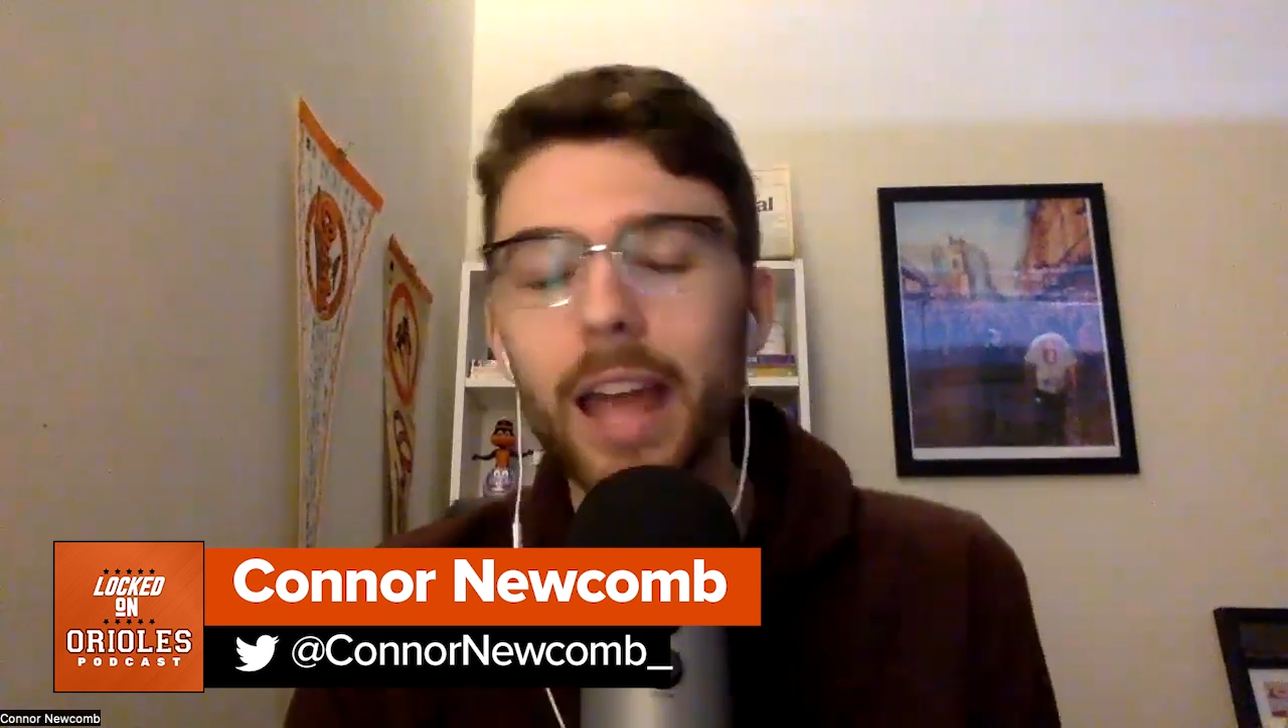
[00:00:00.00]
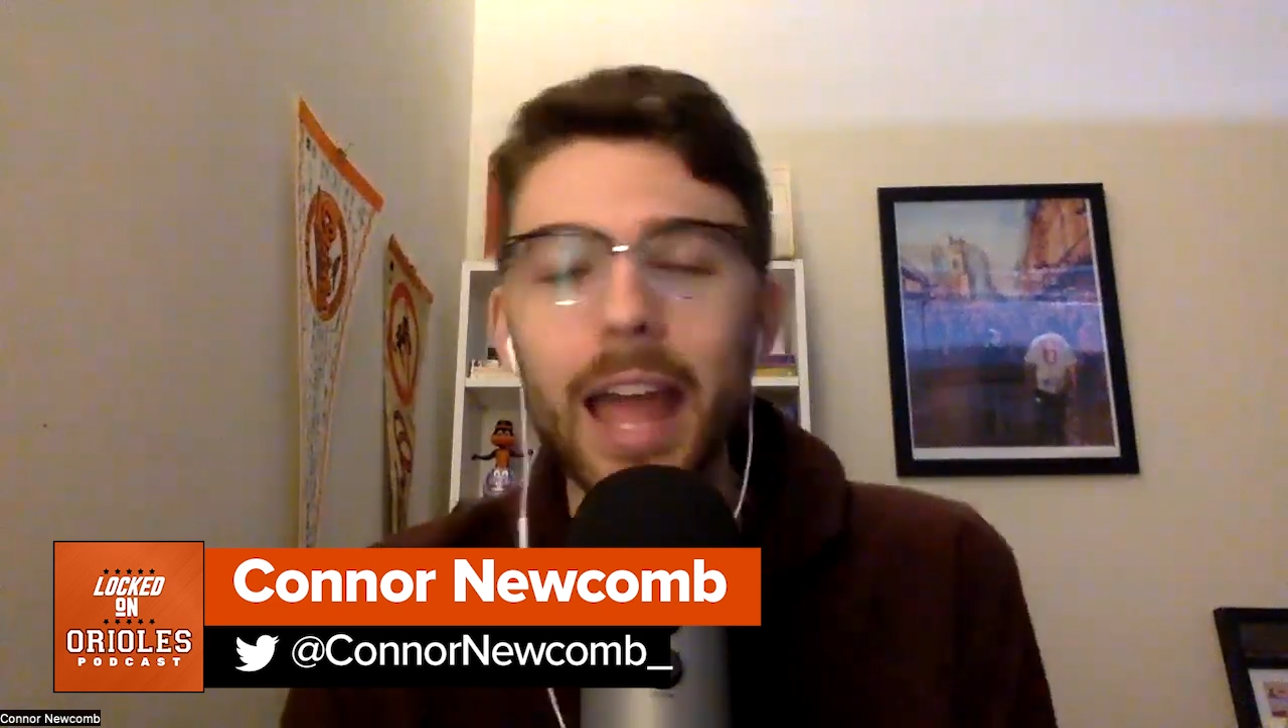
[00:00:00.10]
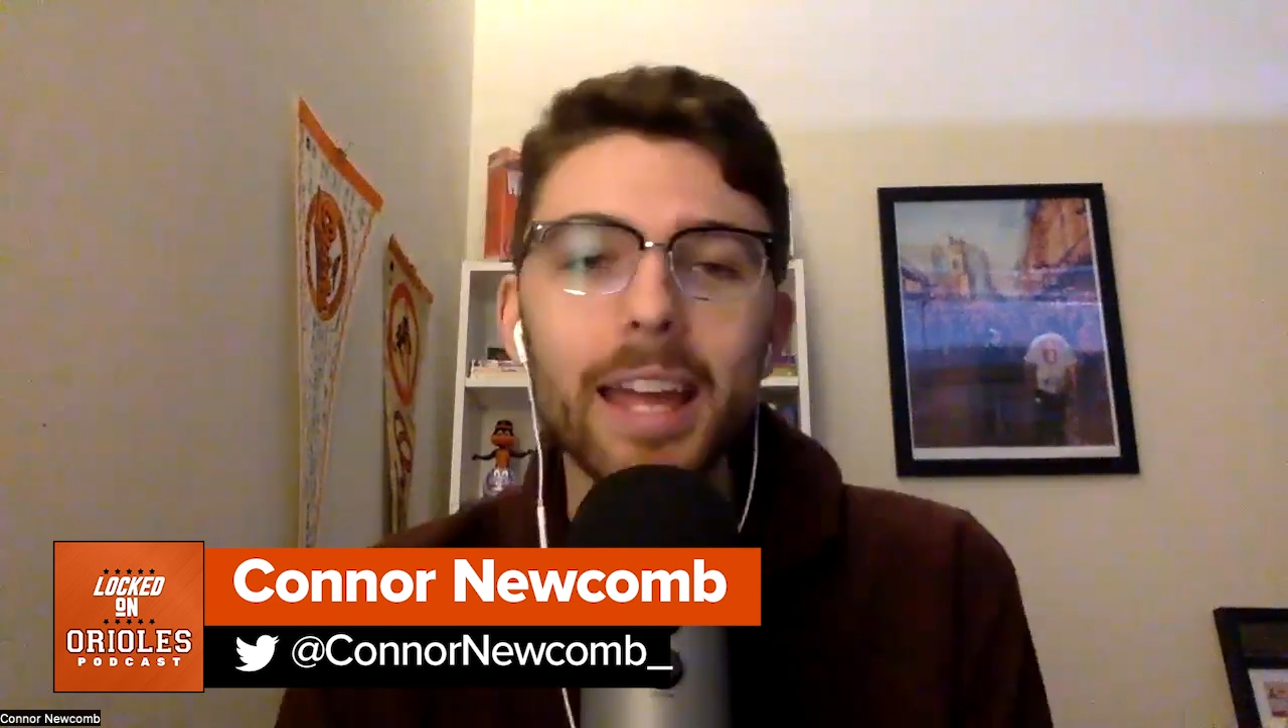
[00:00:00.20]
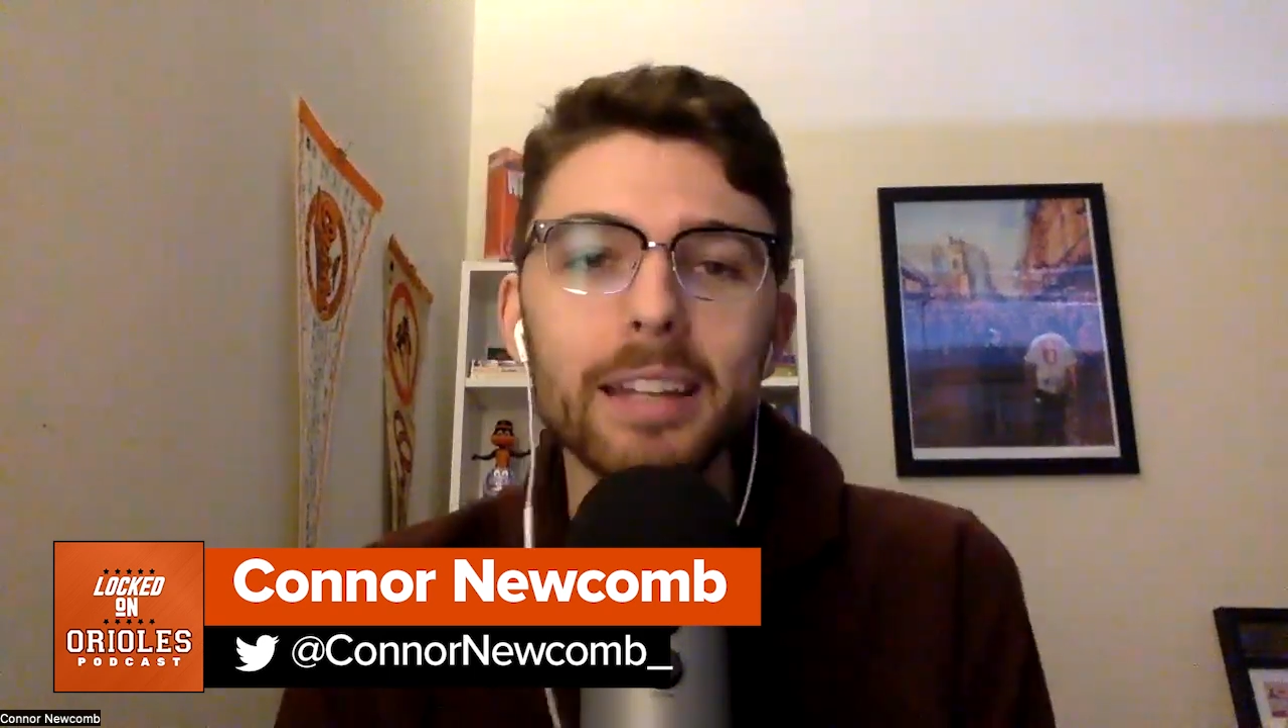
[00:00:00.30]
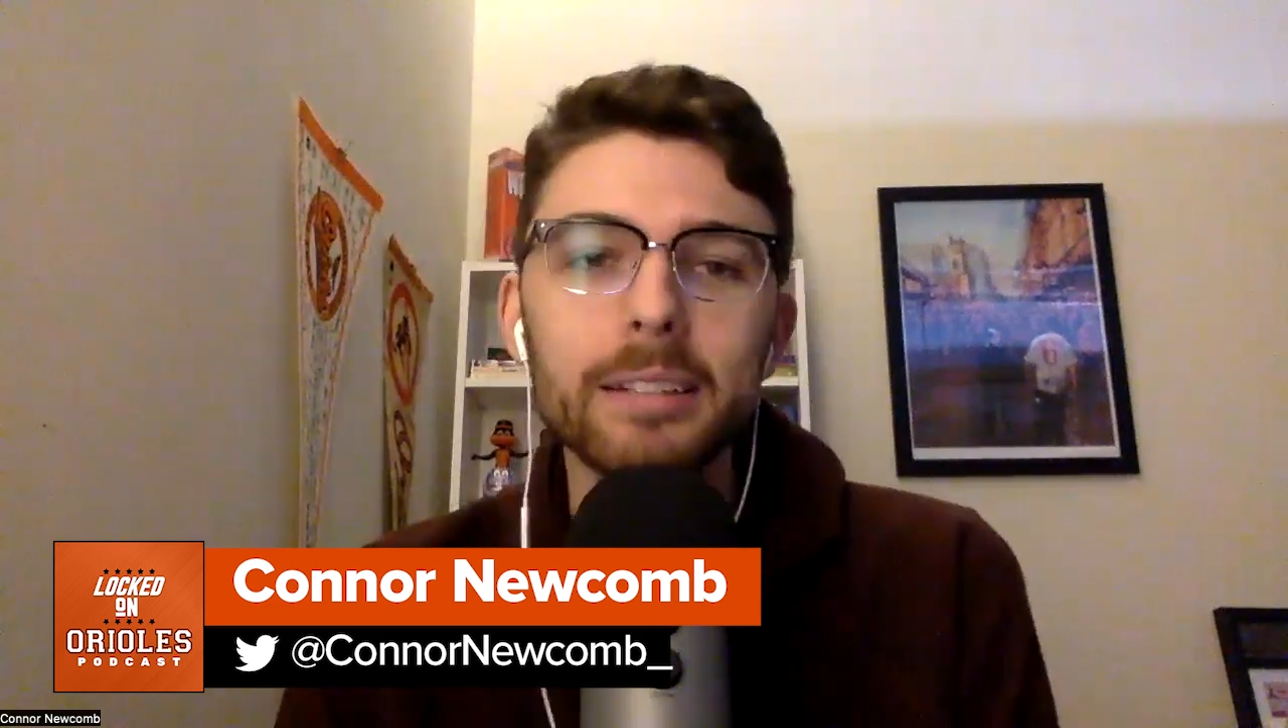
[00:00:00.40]

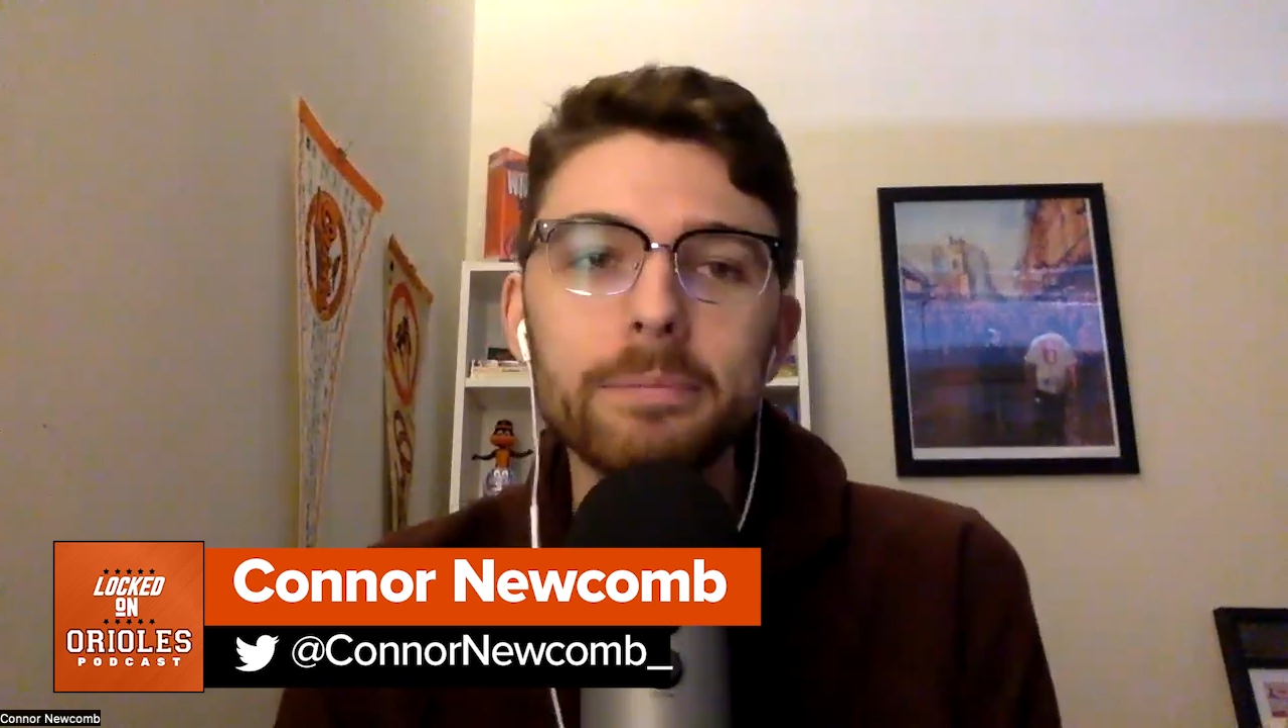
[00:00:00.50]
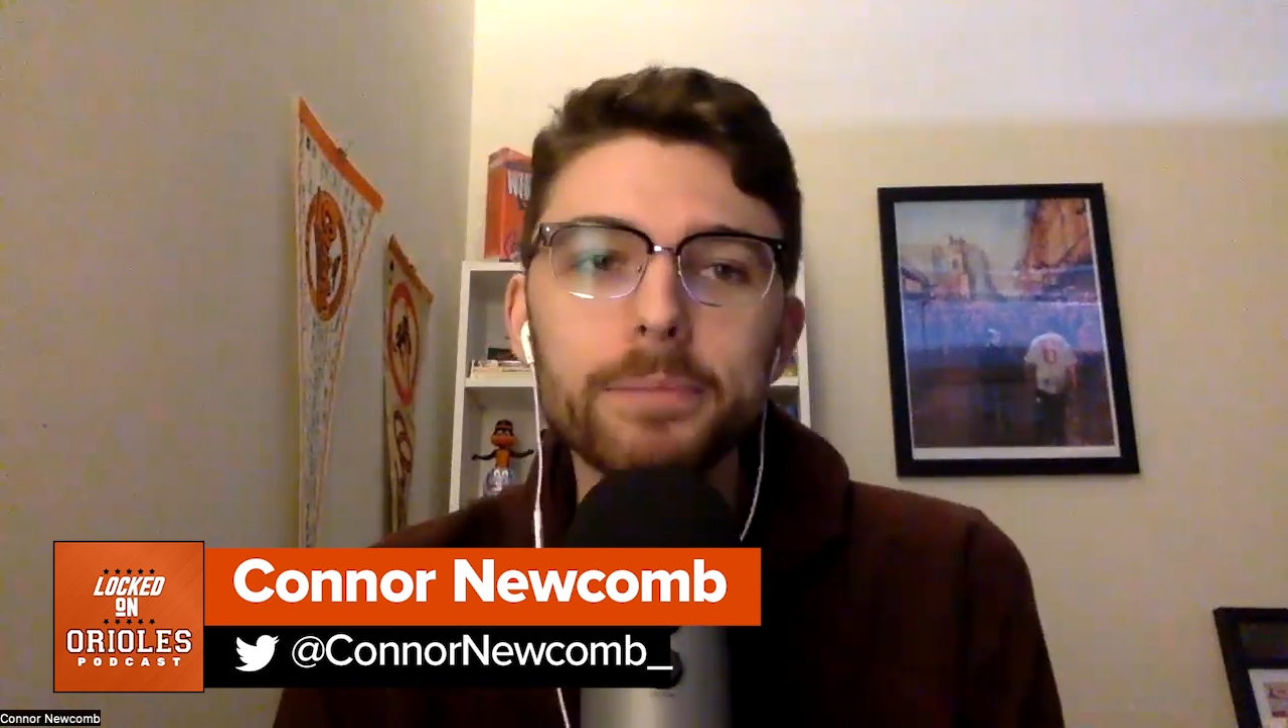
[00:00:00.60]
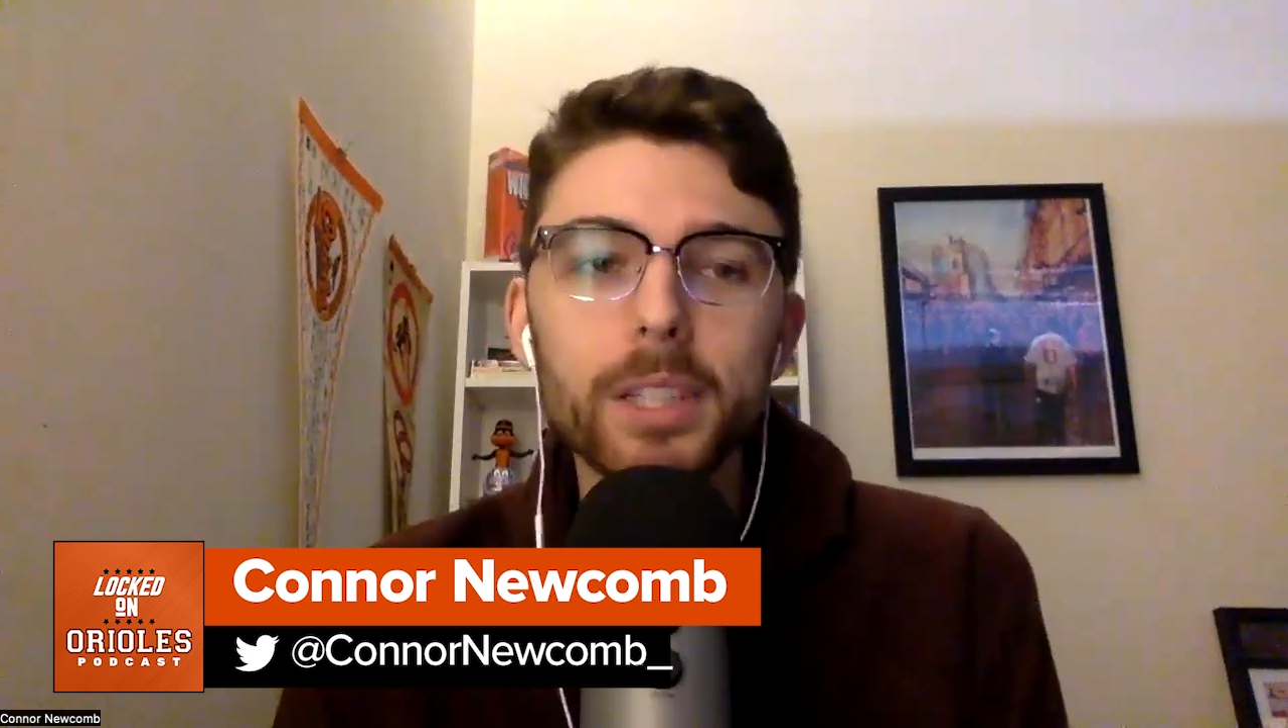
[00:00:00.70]
And